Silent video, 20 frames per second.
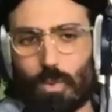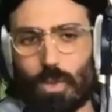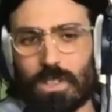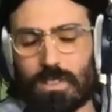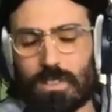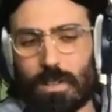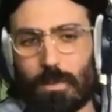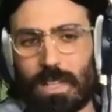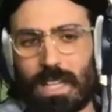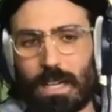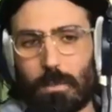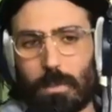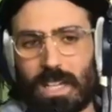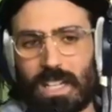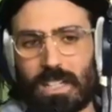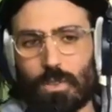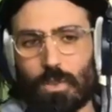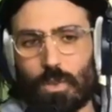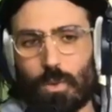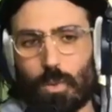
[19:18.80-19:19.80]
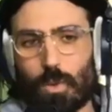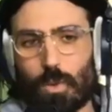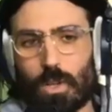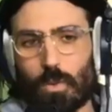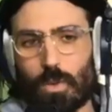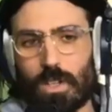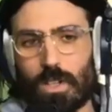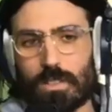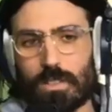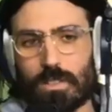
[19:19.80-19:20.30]
what some of that manual
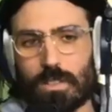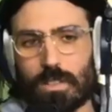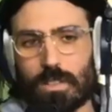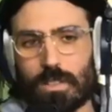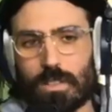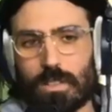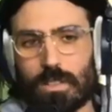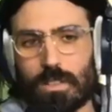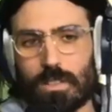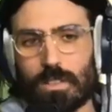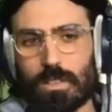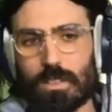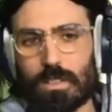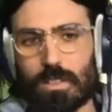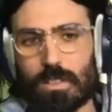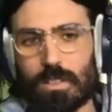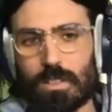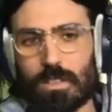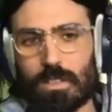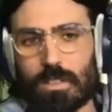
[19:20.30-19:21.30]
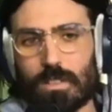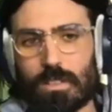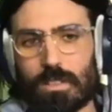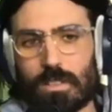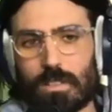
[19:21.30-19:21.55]
work was? Yeah,